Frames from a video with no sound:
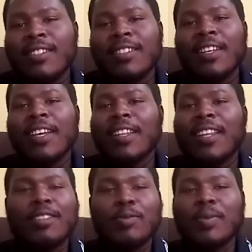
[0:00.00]
yeah.
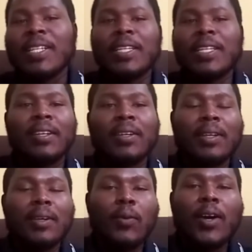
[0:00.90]
that's really
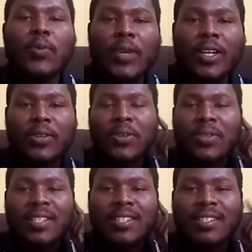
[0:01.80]
one way to
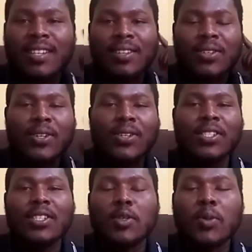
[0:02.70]
use this
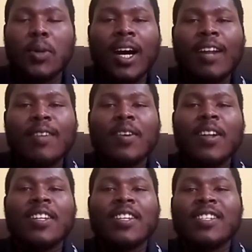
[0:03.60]
technology to our
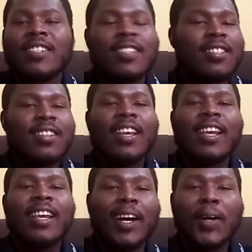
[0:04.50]
advantage, just like
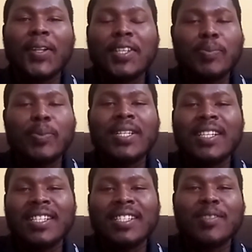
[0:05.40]
how this
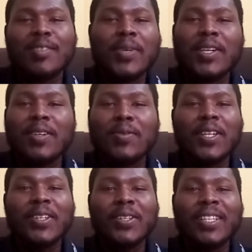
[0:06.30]
podcast is being
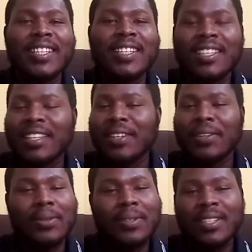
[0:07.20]
recorded. You
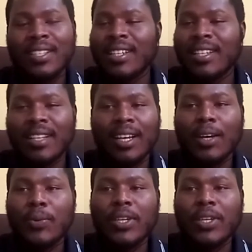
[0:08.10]
know, yeah uh,
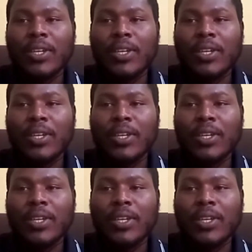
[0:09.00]
we use